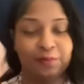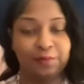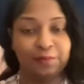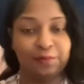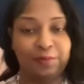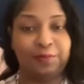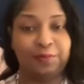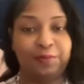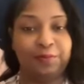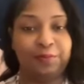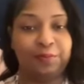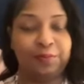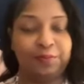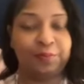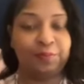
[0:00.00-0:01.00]

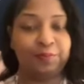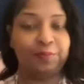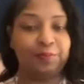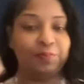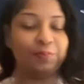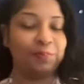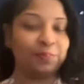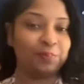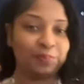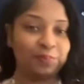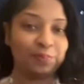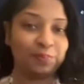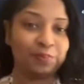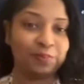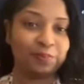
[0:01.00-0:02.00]

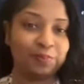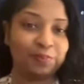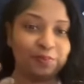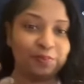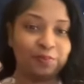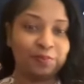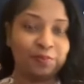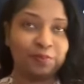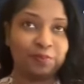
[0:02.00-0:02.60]
No words are spoken by the person on screen.